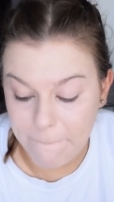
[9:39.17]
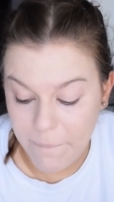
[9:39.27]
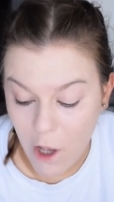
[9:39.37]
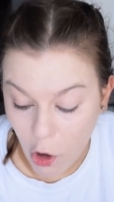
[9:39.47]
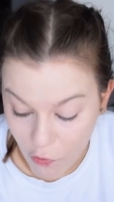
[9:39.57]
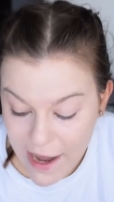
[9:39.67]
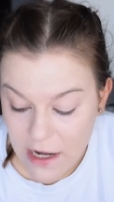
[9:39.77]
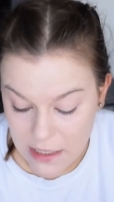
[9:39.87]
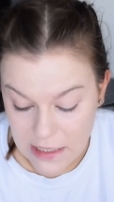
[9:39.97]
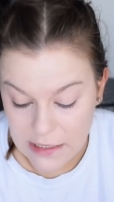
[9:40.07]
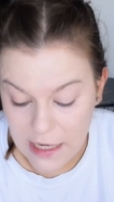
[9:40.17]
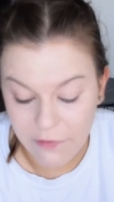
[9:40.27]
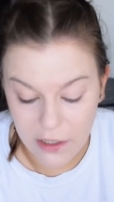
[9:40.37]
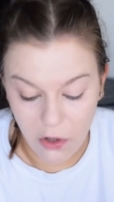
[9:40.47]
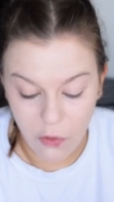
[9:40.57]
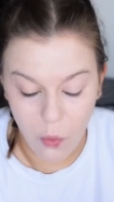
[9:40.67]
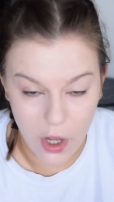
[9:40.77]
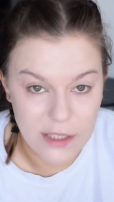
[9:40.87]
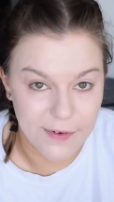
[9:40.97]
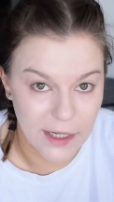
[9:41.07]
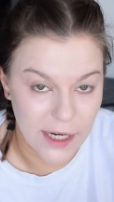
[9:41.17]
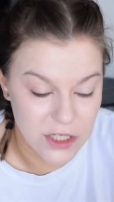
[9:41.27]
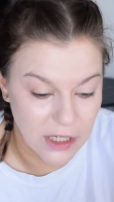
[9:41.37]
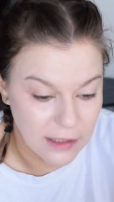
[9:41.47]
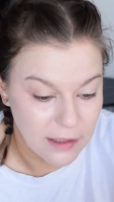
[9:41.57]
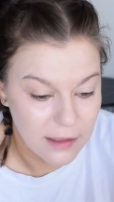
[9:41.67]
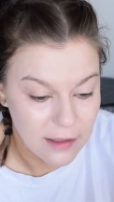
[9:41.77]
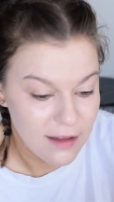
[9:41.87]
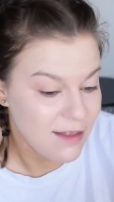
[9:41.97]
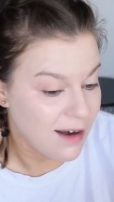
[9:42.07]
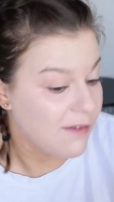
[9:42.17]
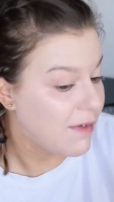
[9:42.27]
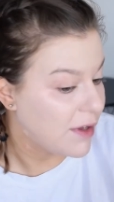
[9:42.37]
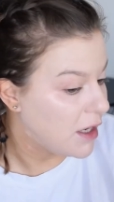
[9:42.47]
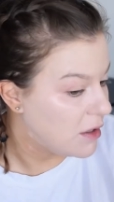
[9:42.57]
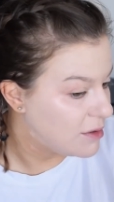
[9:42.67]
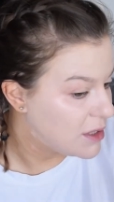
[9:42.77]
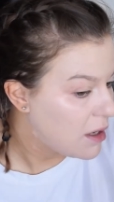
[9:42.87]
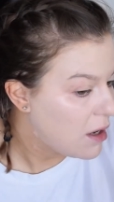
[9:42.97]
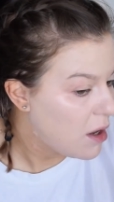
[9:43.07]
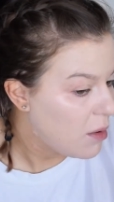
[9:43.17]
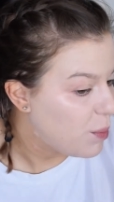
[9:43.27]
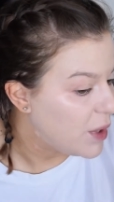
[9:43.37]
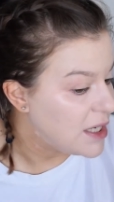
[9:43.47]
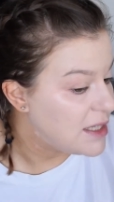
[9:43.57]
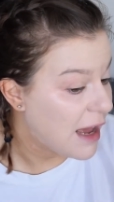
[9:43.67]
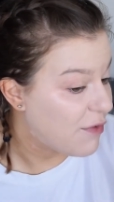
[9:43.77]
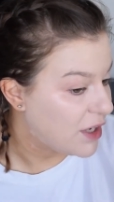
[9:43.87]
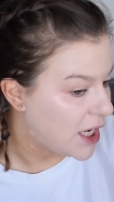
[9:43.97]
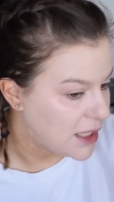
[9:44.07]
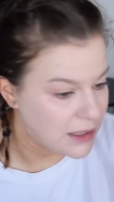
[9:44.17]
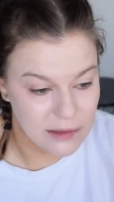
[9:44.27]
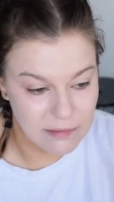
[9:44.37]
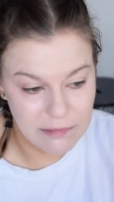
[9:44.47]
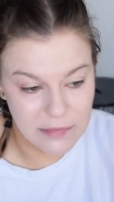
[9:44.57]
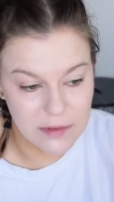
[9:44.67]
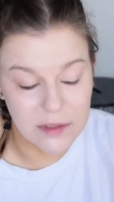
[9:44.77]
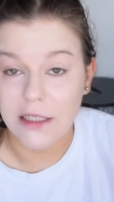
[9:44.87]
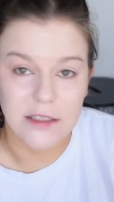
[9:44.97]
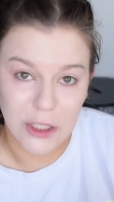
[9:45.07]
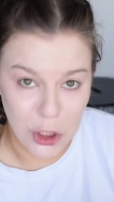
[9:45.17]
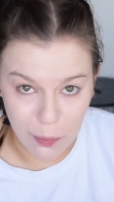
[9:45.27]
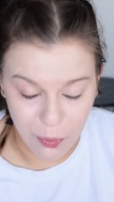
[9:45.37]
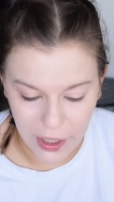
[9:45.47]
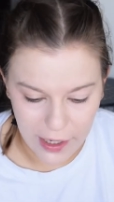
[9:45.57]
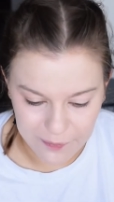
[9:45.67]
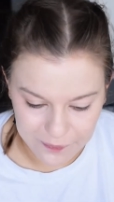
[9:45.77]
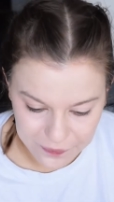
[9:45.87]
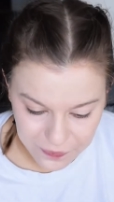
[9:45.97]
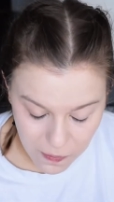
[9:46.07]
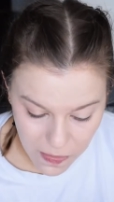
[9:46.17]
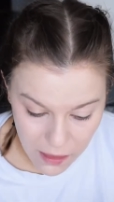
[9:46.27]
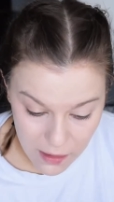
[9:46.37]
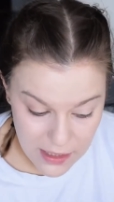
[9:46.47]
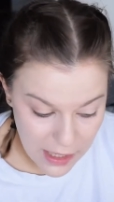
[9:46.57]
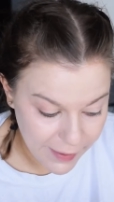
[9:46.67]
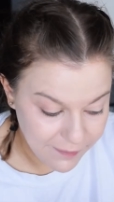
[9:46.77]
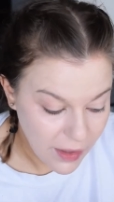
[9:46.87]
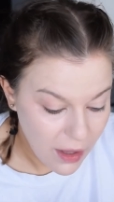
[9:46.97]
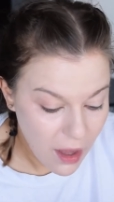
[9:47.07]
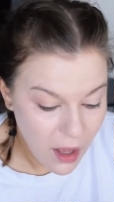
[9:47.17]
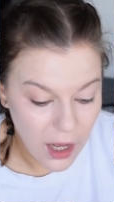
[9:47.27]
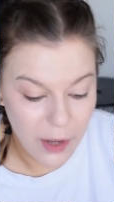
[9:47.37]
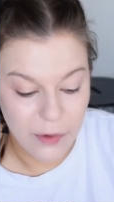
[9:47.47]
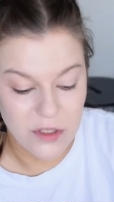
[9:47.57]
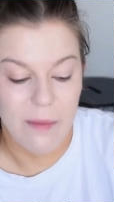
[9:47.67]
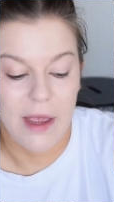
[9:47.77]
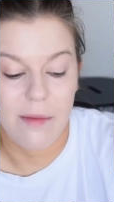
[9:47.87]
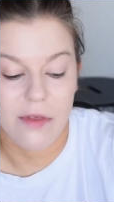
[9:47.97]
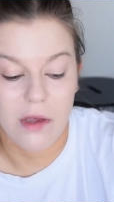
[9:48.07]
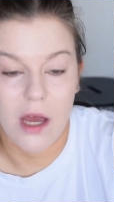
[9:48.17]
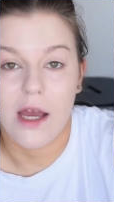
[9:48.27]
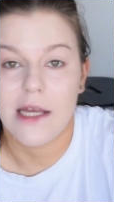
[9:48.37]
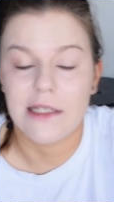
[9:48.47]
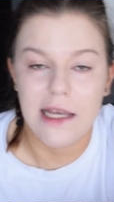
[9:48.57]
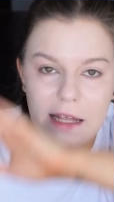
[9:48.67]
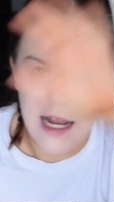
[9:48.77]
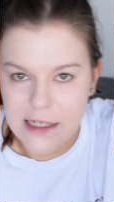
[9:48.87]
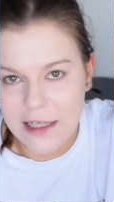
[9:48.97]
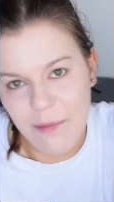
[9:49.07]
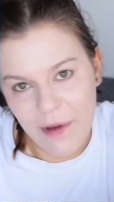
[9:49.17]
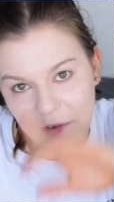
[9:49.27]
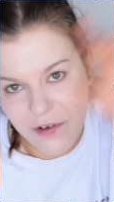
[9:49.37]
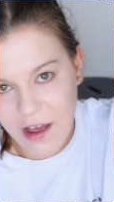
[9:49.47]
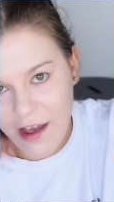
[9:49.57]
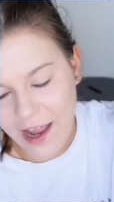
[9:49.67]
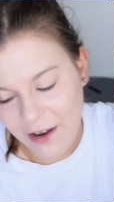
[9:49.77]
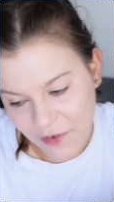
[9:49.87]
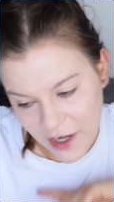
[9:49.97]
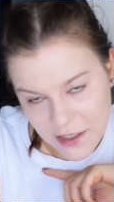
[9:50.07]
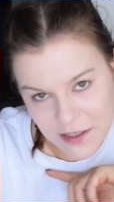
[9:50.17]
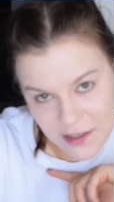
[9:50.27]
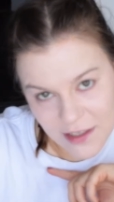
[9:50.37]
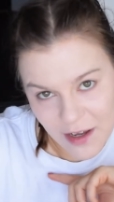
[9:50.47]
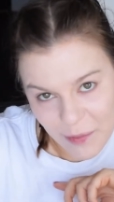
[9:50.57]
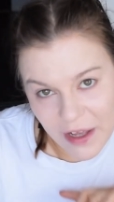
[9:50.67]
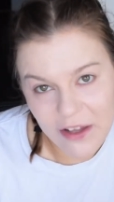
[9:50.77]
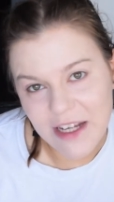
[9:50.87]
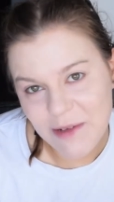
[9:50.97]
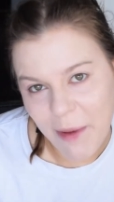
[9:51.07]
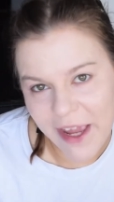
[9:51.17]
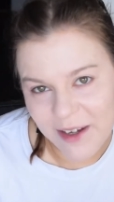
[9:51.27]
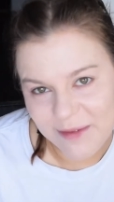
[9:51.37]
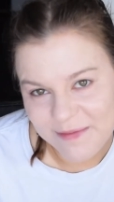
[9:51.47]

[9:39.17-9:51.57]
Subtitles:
horrendous, it's definitely not the worst foundation that I've ever used, but it definitely doesn't look brilliant. So anyway, I will check back in with you guys in the next clip after I had finished applying the rest of my makeup.